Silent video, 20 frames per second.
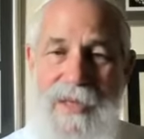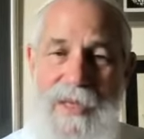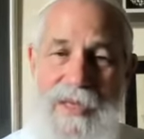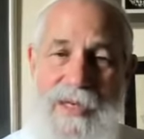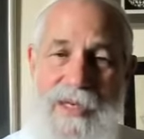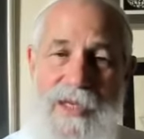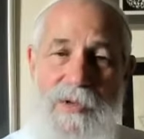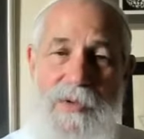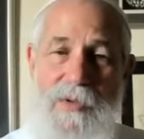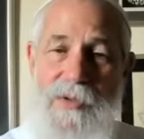
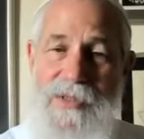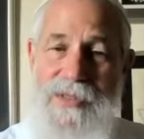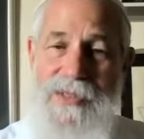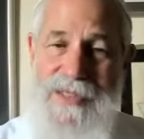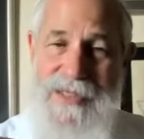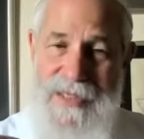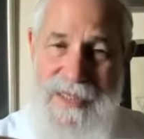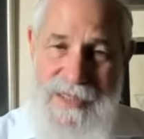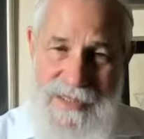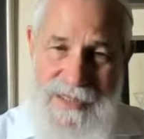it equals
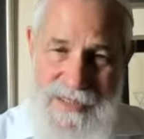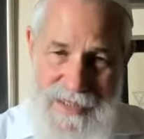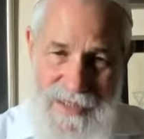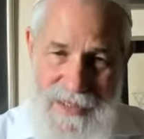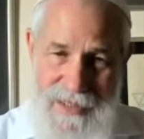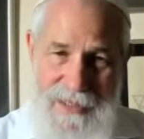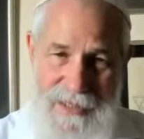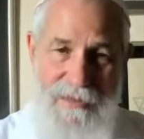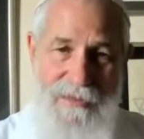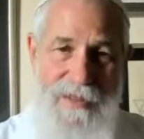
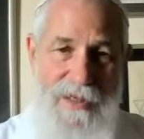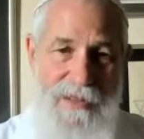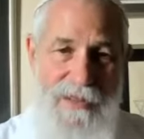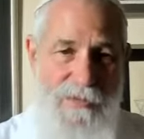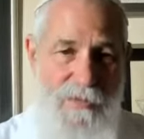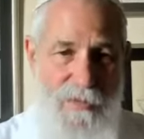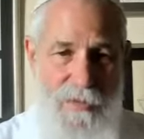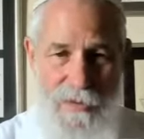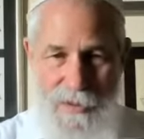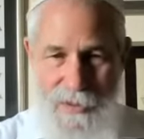16.
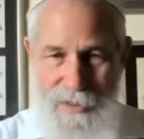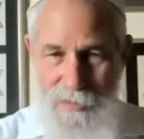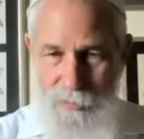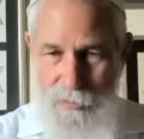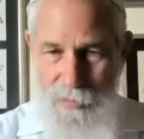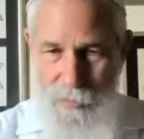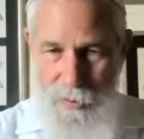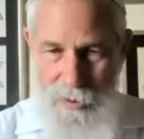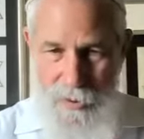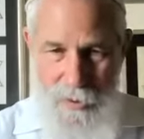That's again
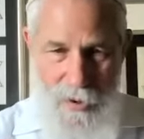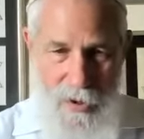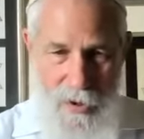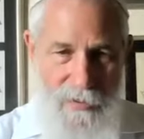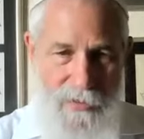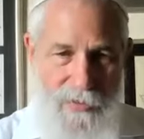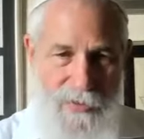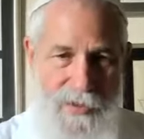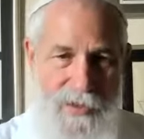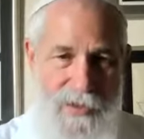what we'll
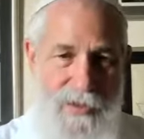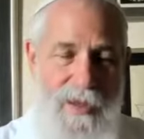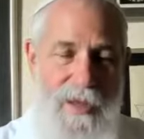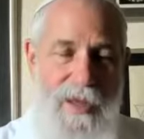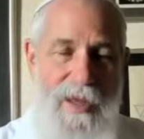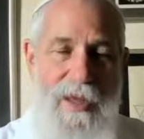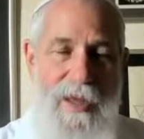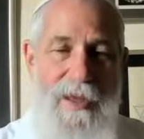call the